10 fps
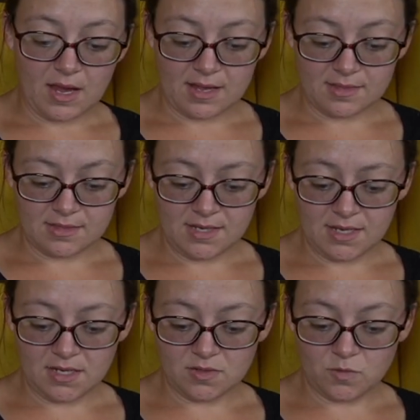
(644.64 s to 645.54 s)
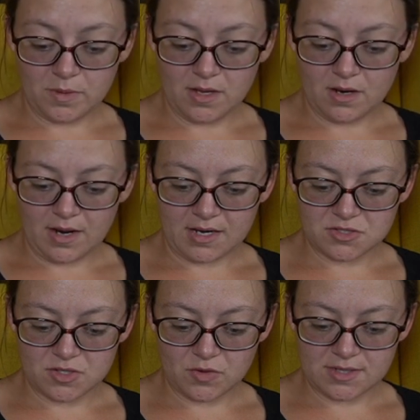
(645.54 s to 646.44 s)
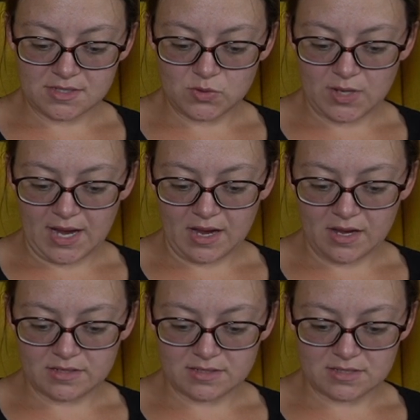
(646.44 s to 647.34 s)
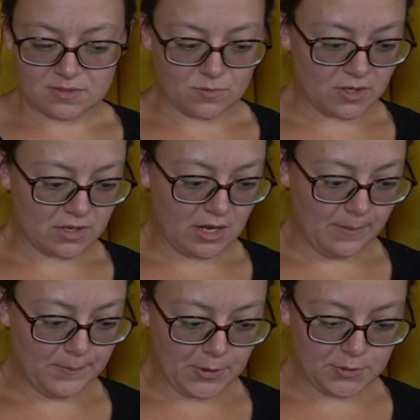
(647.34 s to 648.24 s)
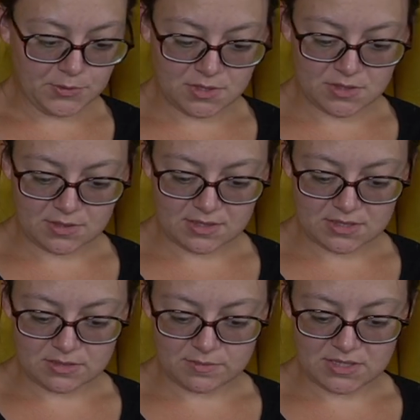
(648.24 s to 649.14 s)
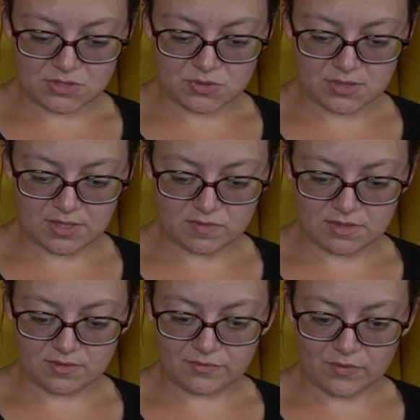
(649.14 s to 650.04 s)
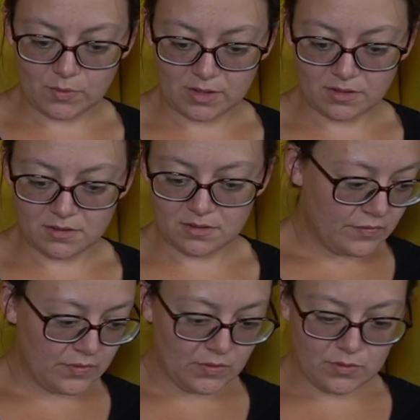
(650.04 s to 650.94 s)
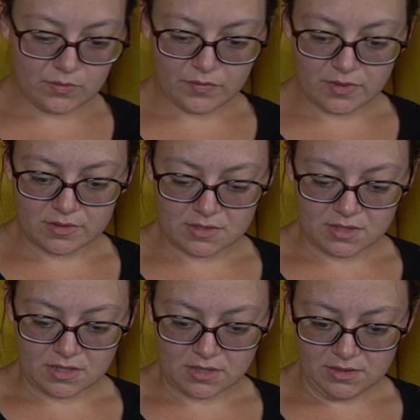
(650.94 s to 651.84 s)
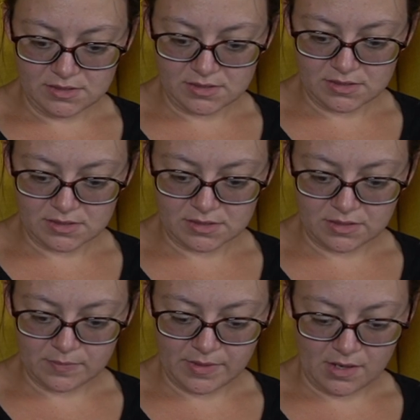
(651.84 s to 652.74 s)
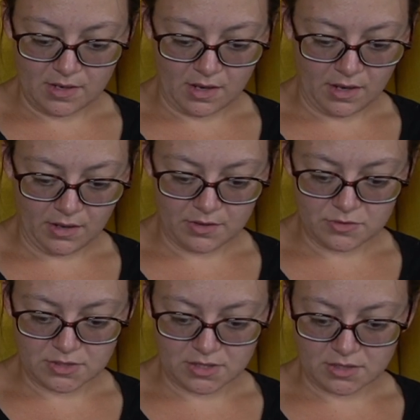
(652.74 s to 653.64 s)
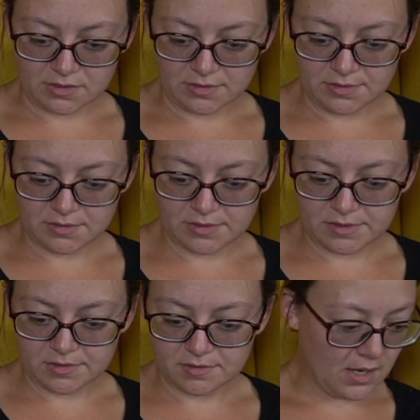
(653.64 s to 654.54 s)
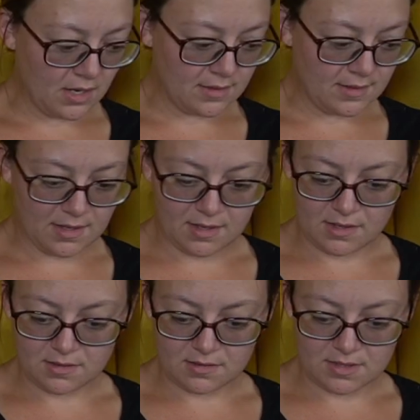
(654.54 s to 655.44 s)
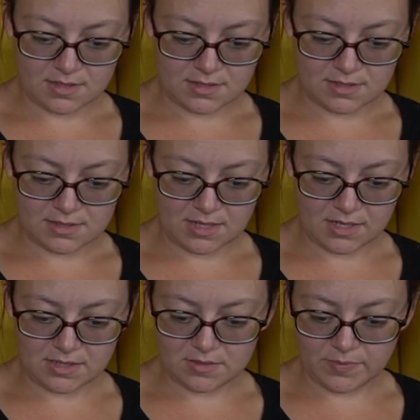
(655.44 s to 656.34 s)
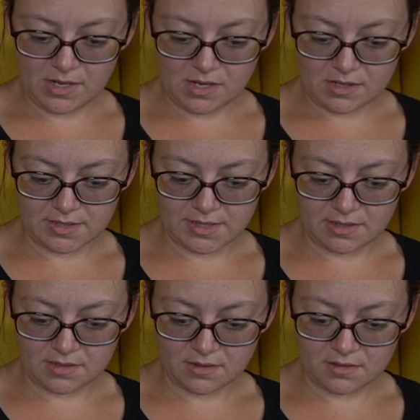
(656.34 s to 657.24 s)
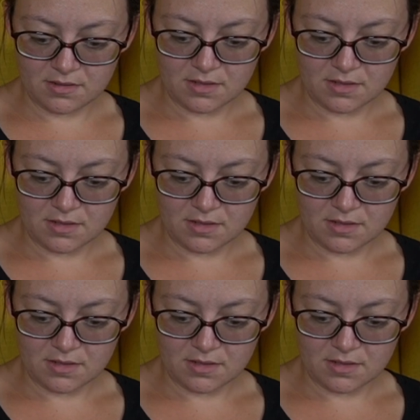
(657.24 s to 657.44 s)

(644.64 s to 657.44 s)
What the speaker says: And then we are actually going to add some more compost, so that's gonna be $2.74. Food for the dogs is gonna be $100. And then this does not need to be on here.